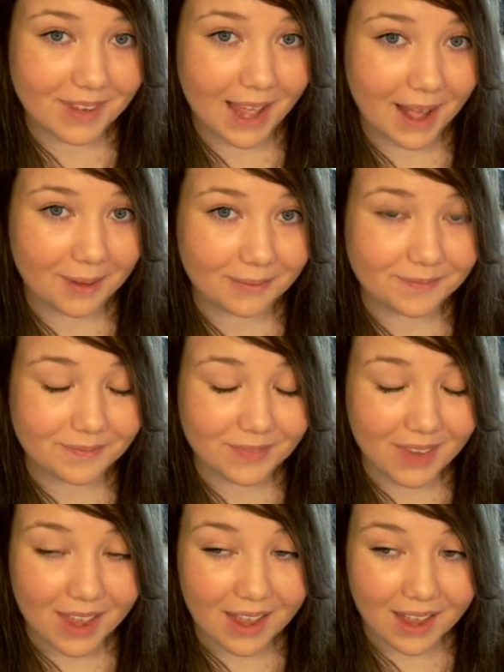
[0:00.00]
Yeah.
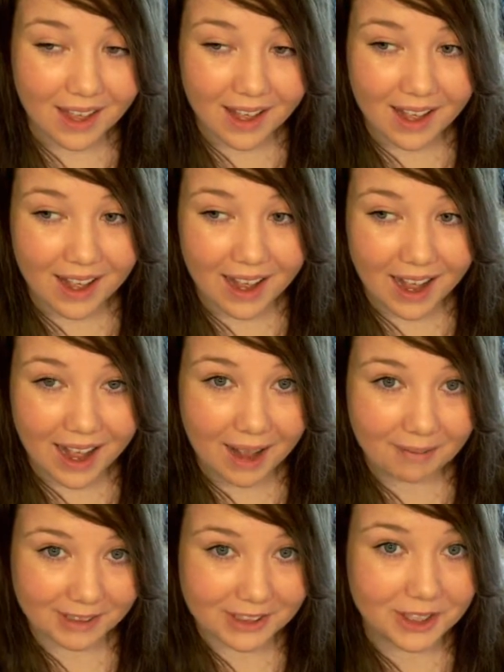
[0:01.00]

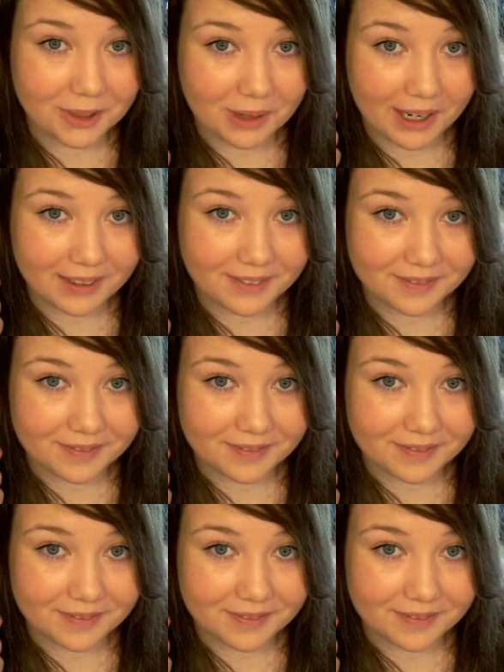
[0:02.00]
I'm going to show you why.